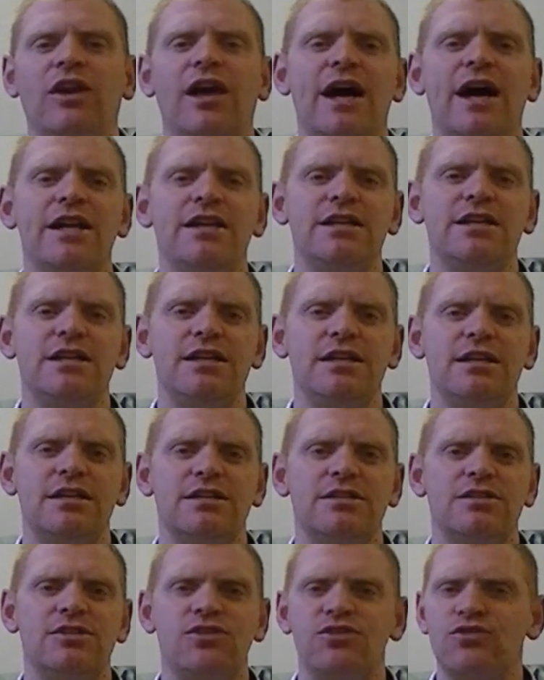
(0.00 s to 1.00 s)

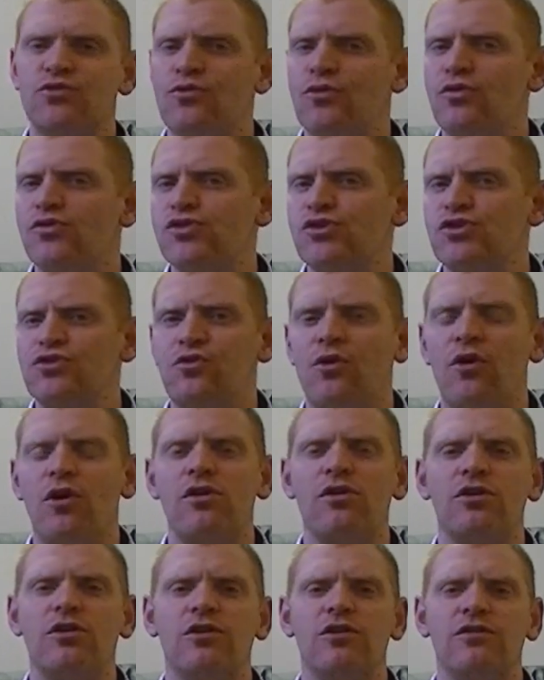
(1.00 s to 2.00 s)
ideas. Just grow
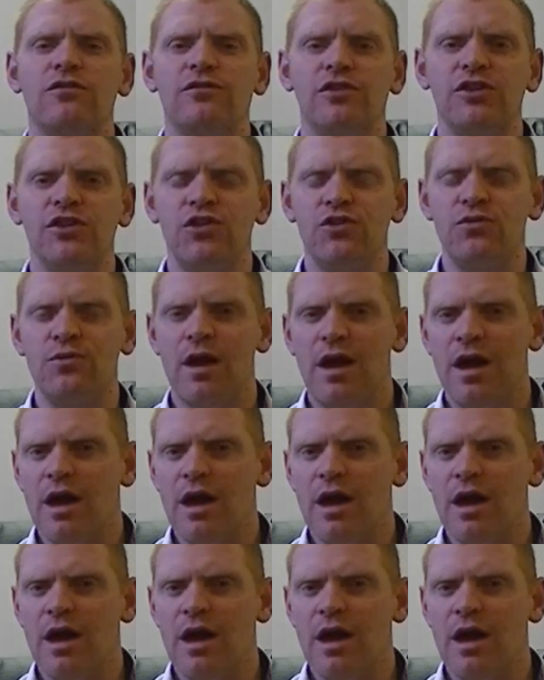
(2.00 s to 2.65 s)
stronger for you